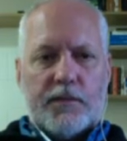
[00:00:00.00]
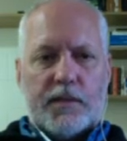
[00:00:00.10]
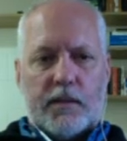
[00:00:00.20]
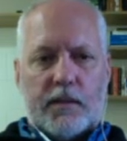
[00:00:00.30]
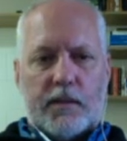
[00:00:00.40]

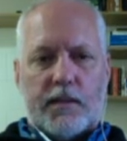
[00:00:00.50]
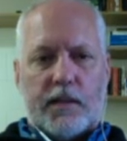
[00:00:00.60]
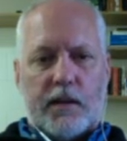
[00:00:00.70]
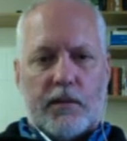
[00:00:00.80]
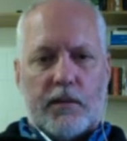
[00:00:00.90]
so let's
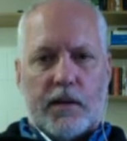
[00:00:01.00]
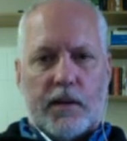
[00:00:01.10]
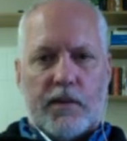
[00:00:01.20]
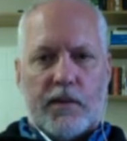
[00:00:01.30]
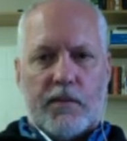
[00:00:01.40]
get rid
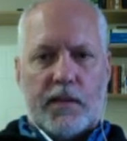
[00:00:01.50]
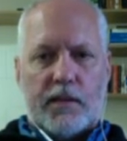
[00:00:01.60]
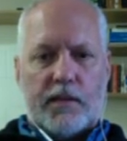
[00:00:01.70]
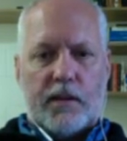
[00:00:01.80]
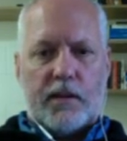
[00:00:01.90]
of everything
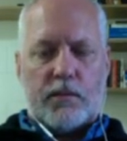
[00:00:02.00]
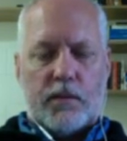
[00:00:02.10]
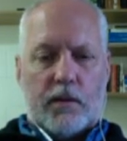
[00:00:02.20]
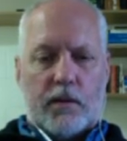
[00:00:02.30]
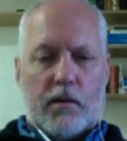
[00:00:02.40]
that starts
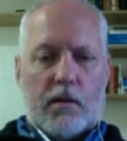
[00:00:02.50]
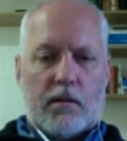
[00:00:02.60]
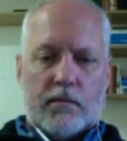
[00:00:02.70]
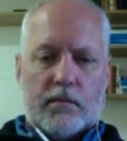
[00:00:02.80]
with an R.